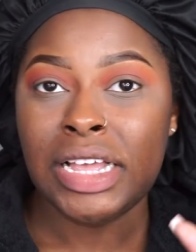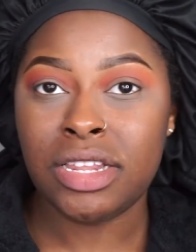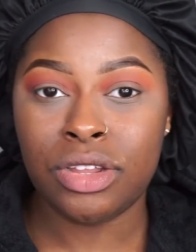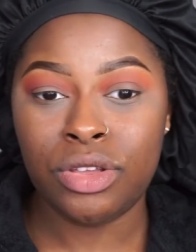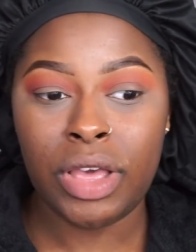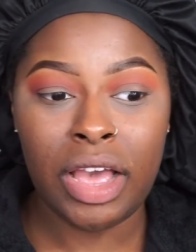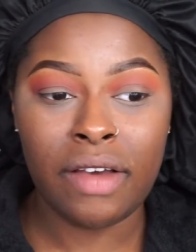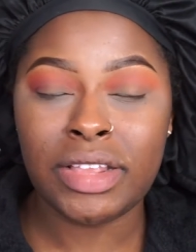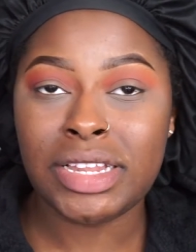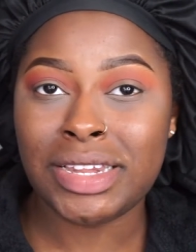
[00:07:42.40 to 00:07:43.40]
until you
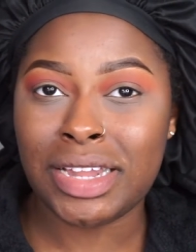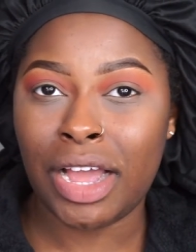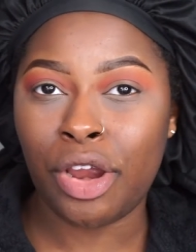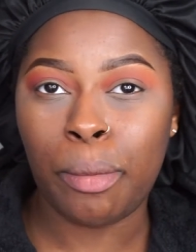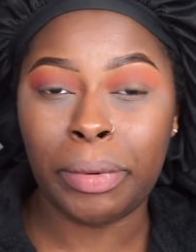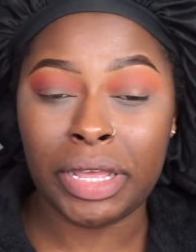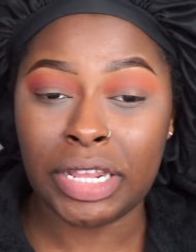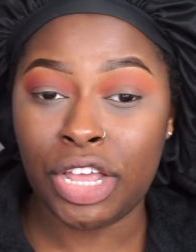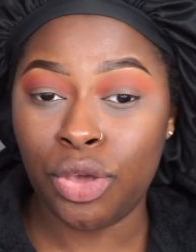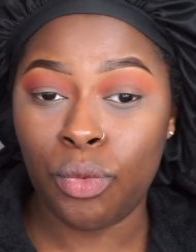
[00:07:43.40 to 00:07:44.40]
have the desired
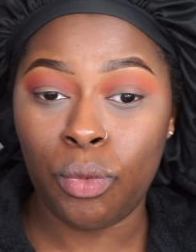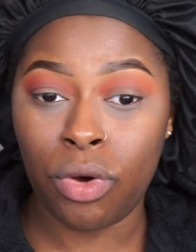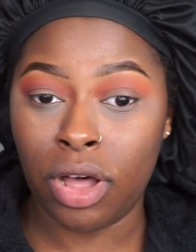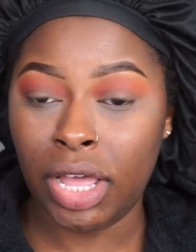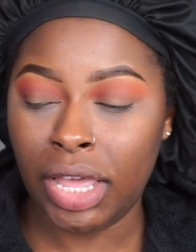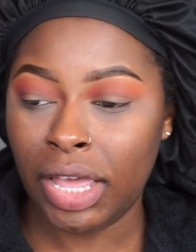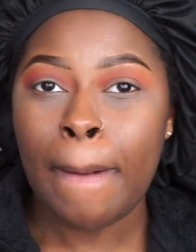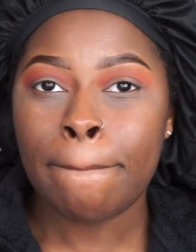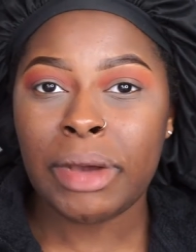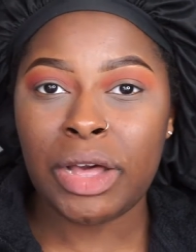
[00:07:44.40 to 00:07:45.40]
blend that you want.
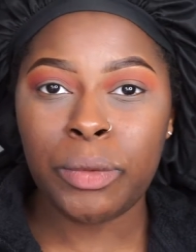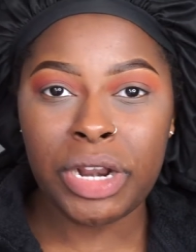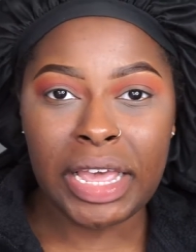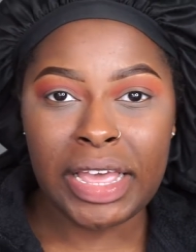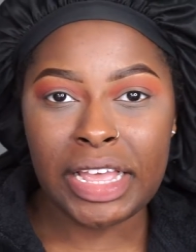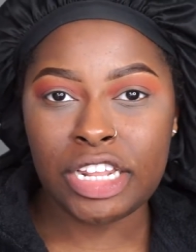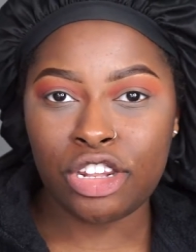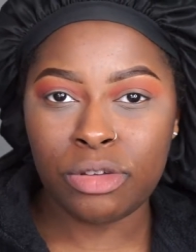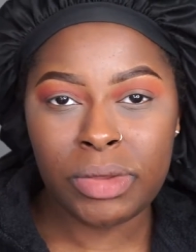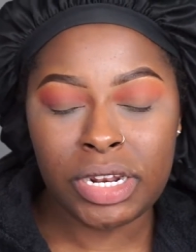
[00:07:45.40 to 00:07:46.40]
But I went ahead and
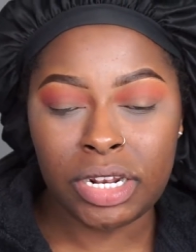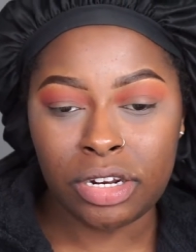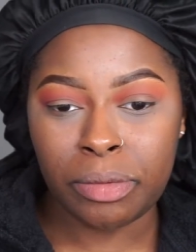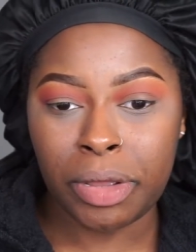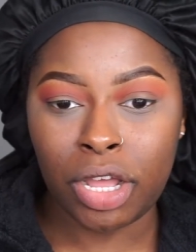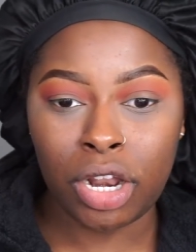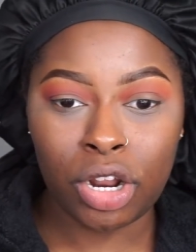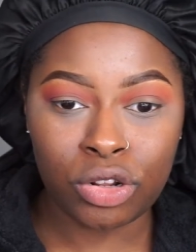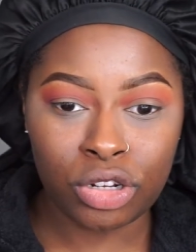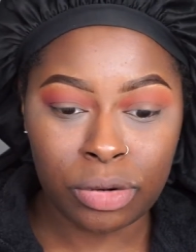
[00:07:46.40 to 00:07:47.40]
zoomed in a little bit
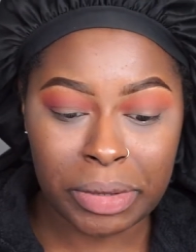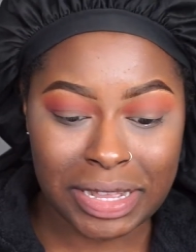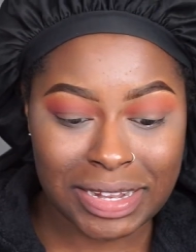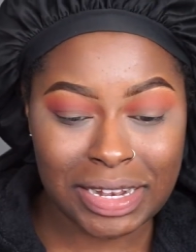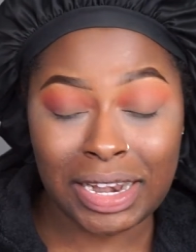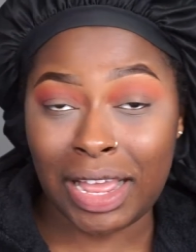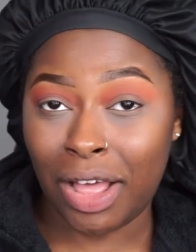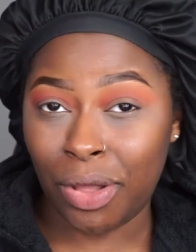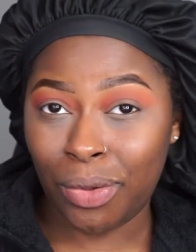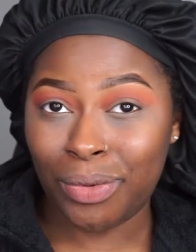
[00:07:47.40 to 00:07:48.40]
closer because
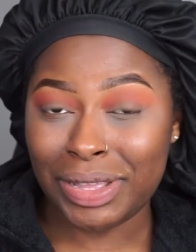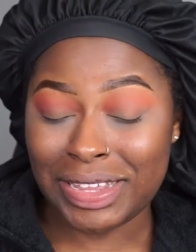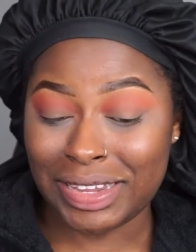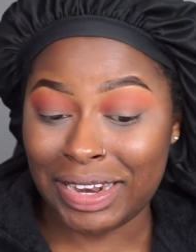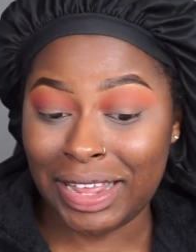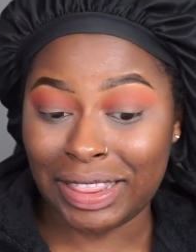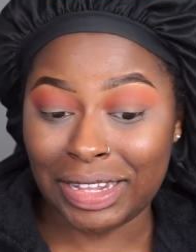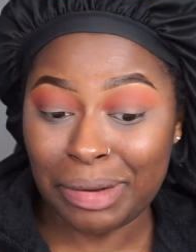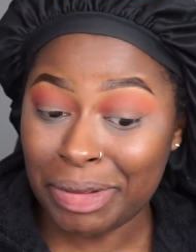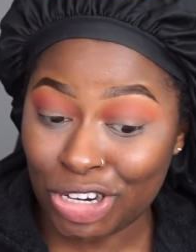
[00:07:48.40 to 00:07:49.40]
now it's getting a
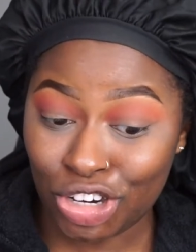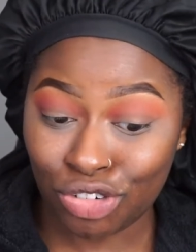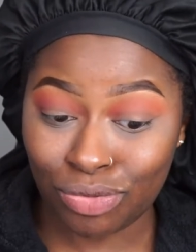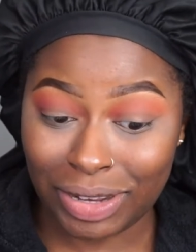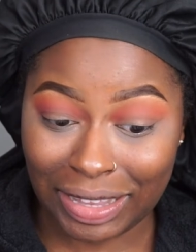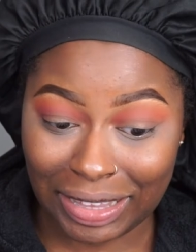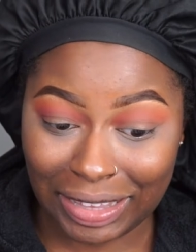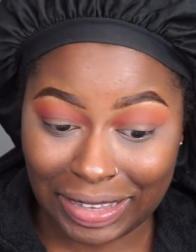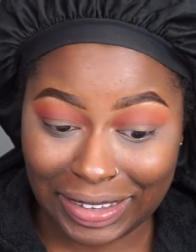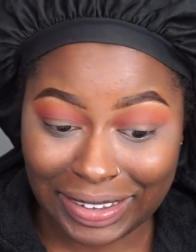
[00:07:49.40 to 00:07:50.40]
little bit
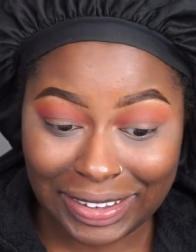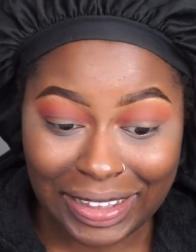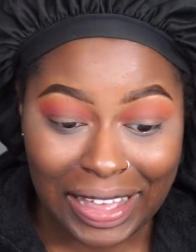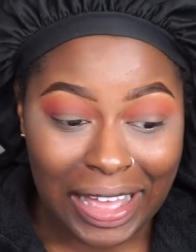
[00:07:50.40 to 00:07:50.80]
tricky.